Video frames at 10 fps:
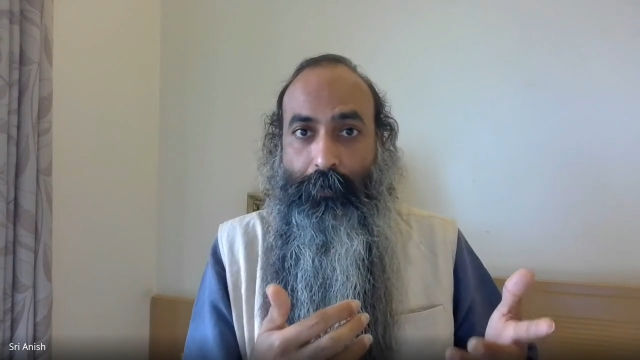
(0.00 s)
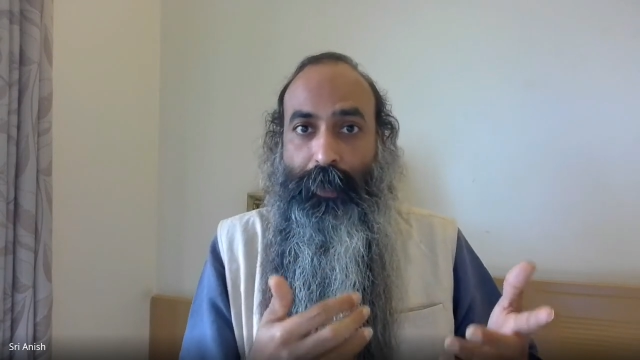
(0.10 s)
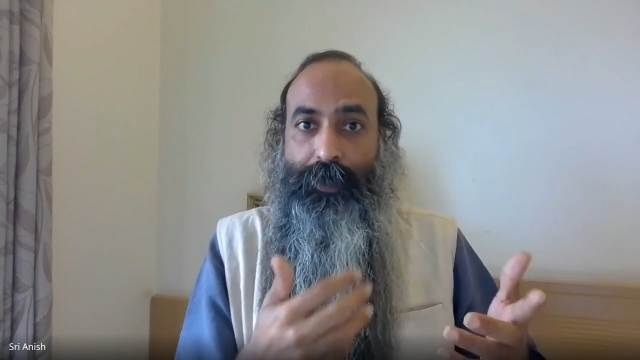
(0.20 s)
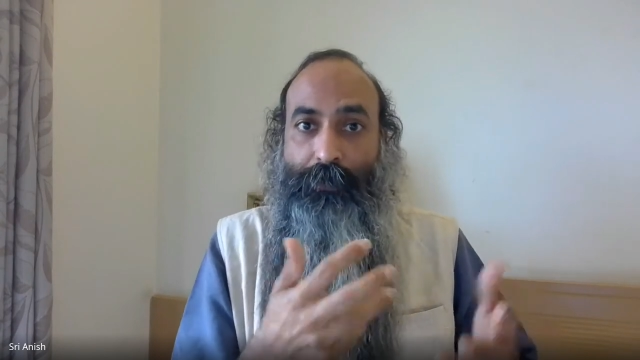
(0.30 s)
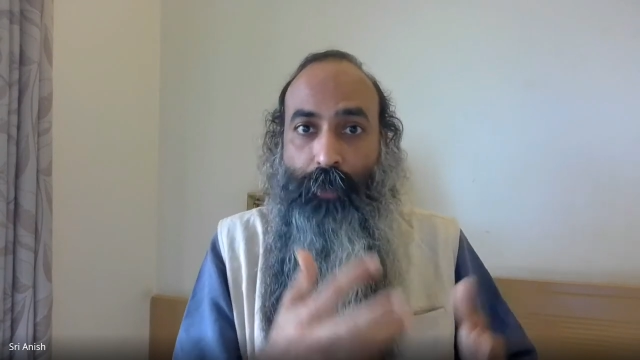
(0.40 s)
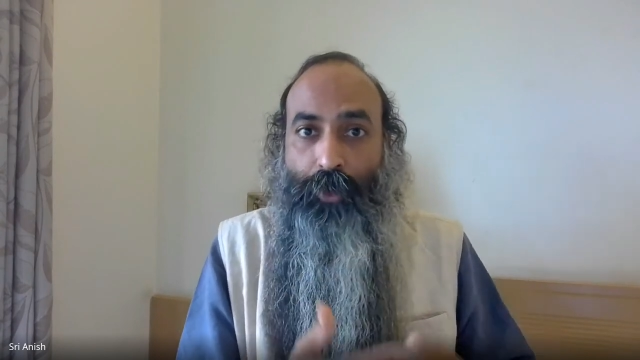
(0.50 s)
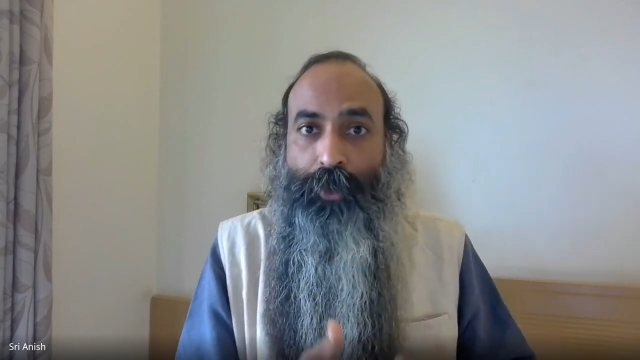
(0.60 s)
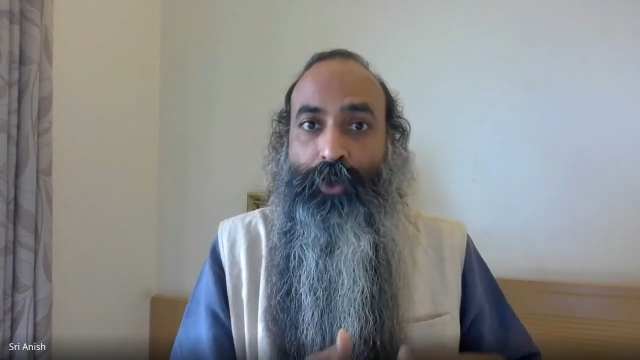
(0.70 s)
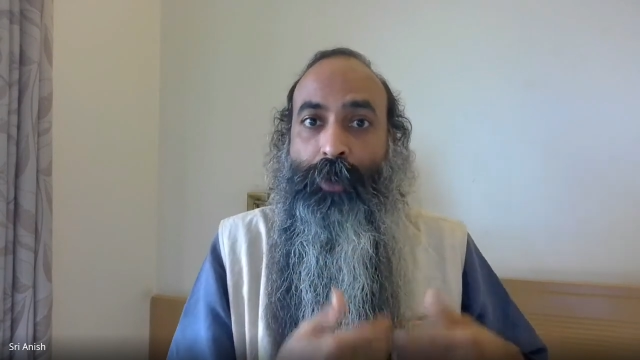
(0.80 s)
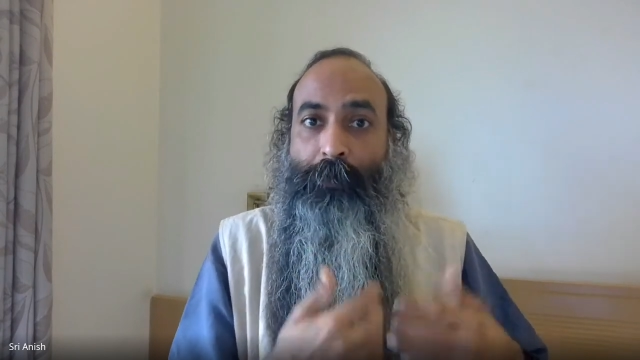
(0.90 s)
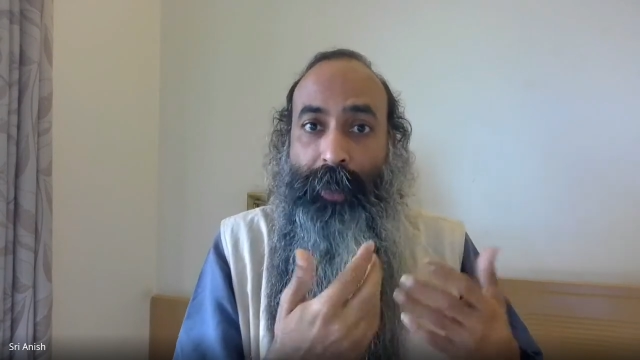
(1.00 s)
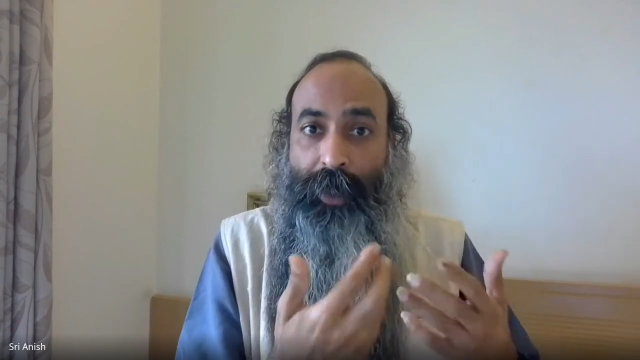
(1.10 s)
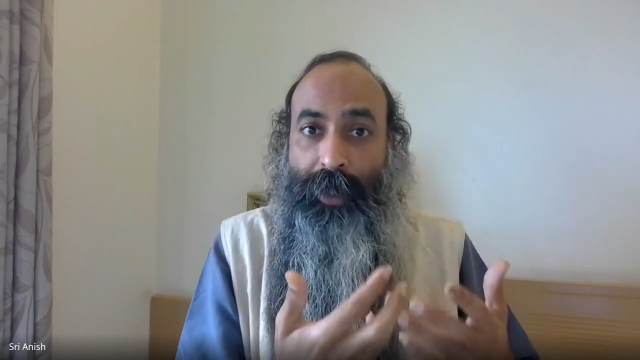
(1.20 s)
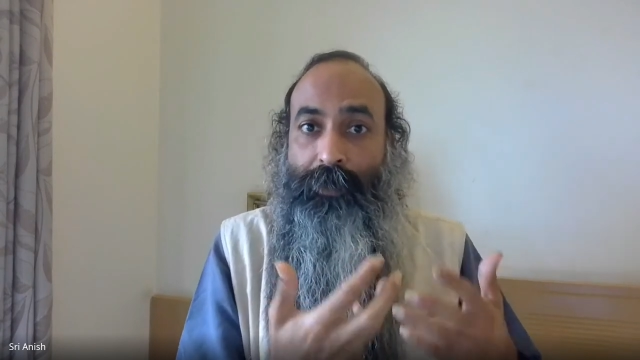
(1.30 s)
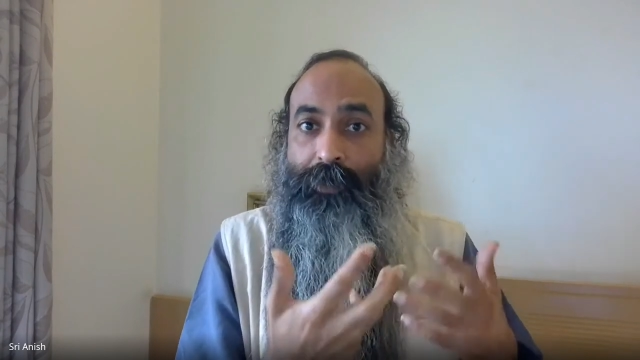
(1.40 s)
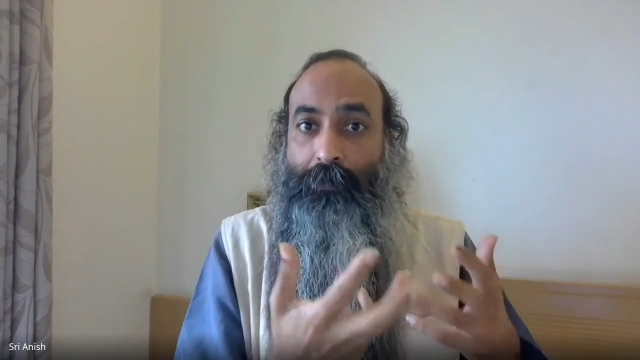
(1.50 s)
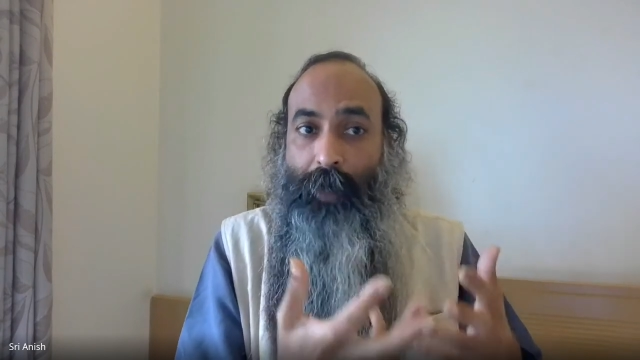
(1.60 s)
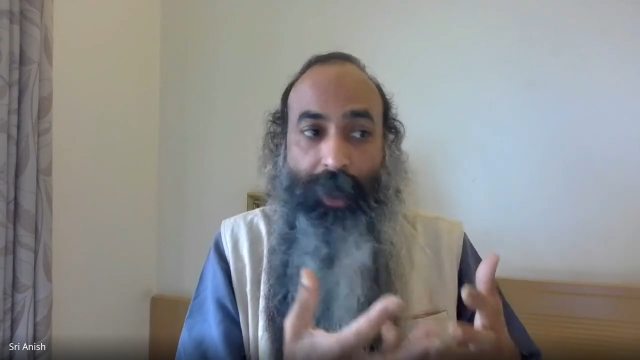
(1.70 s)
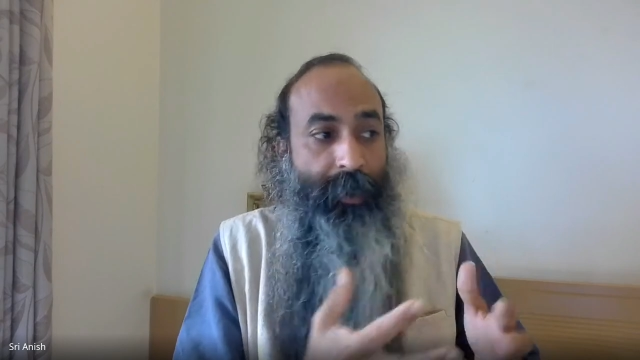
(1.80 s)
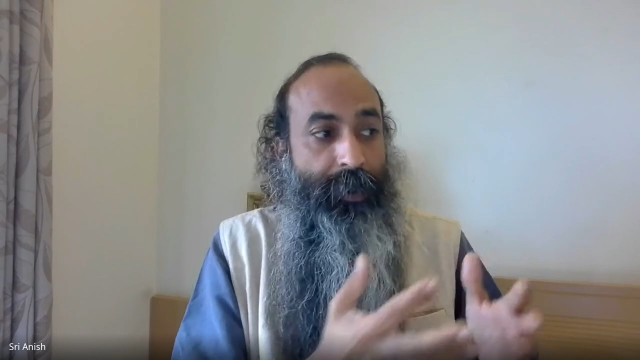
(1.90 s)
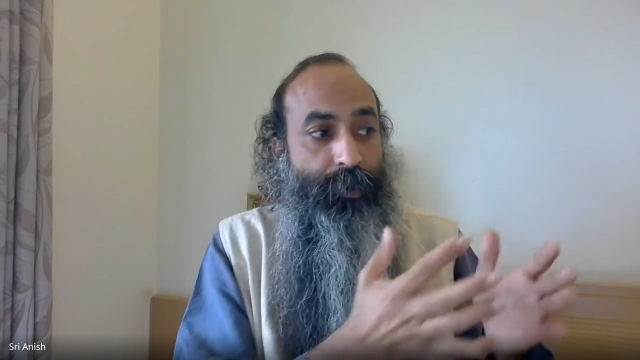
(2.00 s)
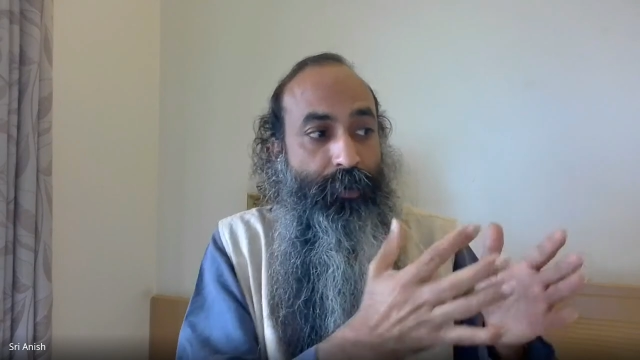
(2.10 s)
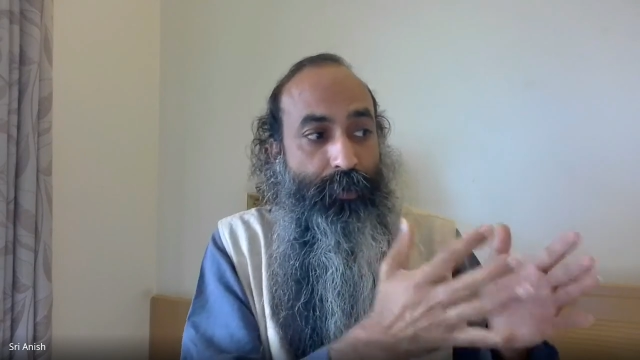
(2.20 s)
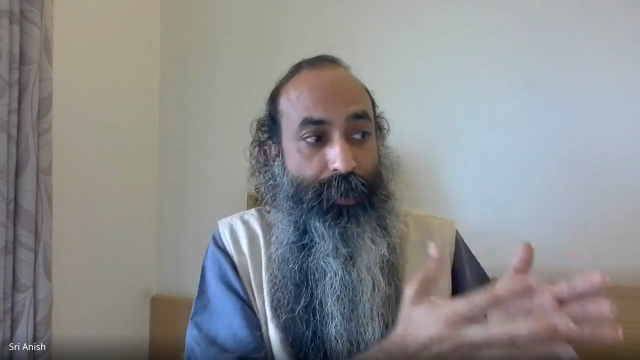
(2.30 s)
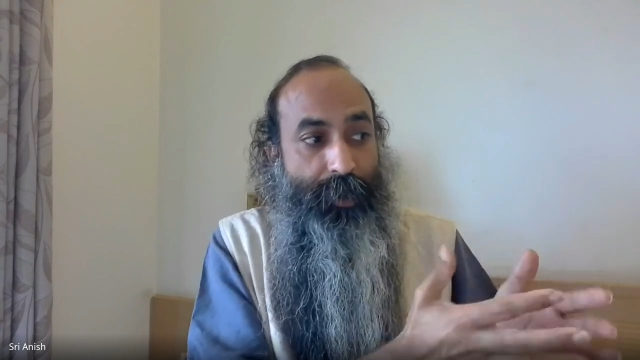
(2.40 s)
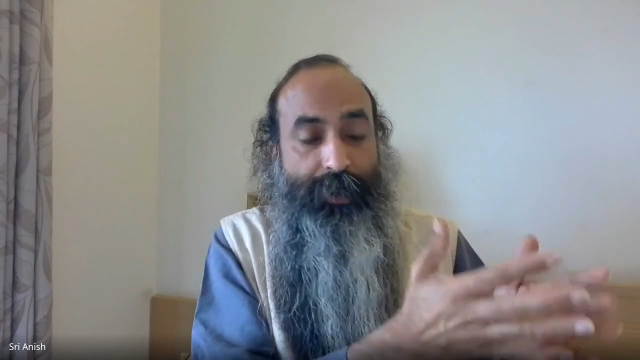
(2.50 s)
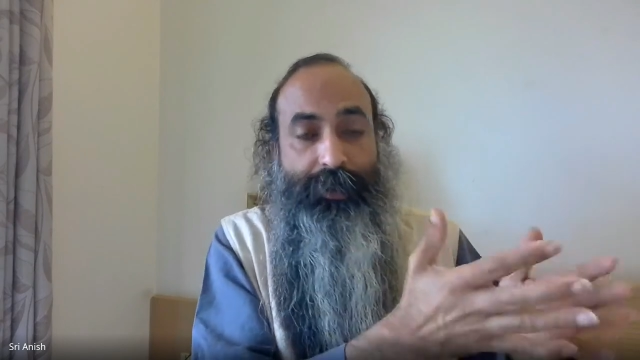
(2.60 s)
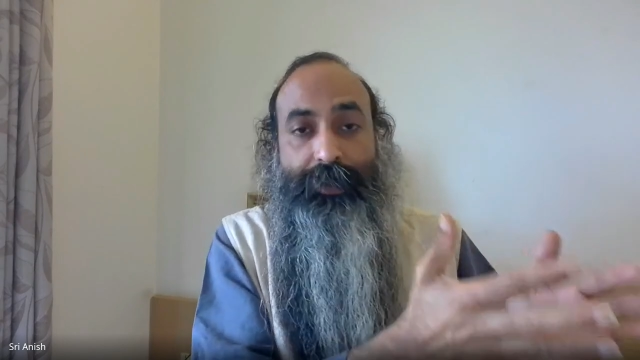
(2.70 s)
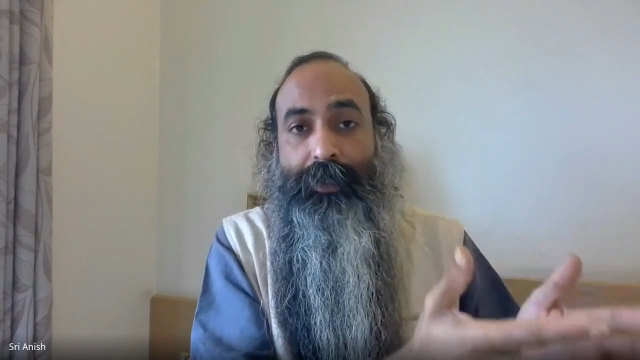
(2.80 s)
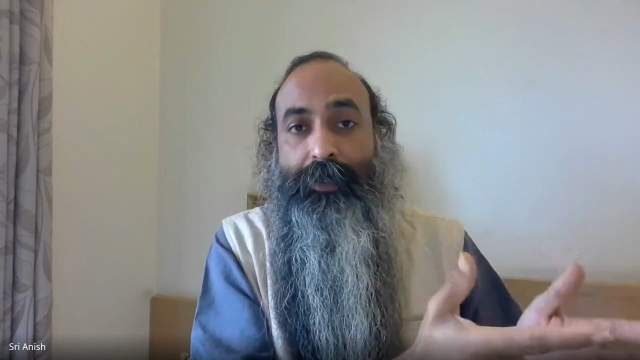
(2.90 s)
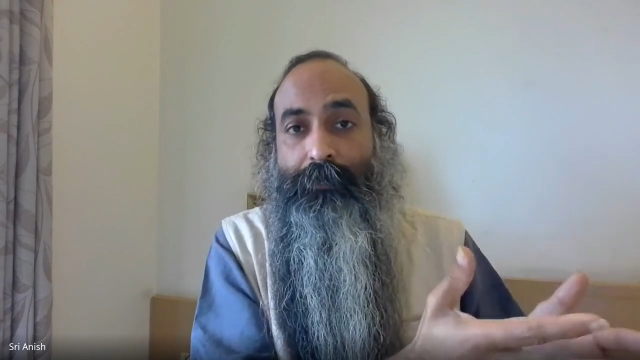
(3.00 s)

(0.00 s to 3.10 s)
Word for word: But the more you apply the mind into these